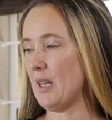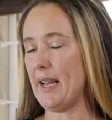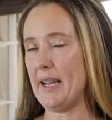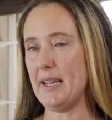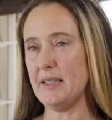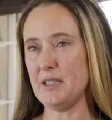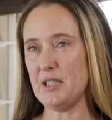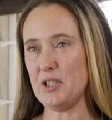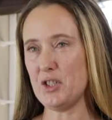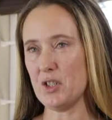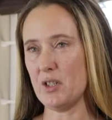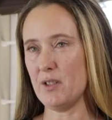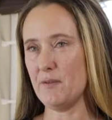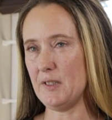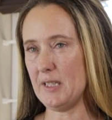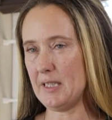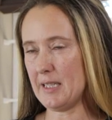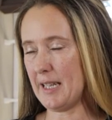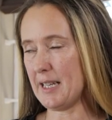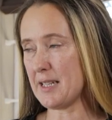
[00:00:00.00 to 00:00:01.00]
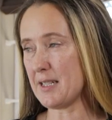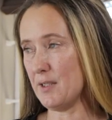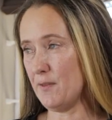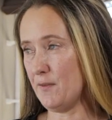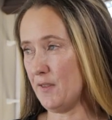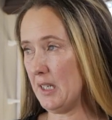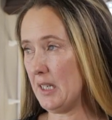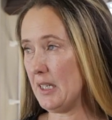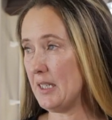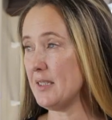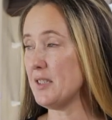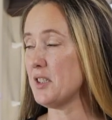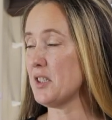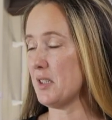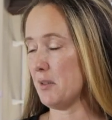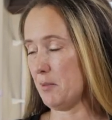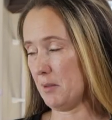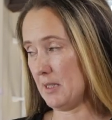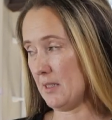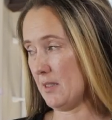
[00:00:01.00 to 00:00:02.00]
adage of it takes a
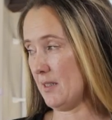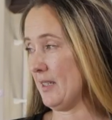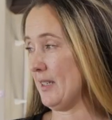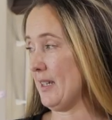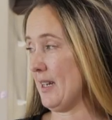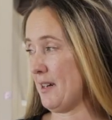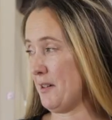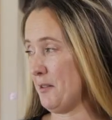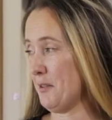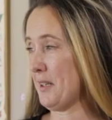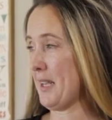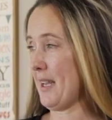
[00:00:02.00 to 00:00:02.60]
village, well, in our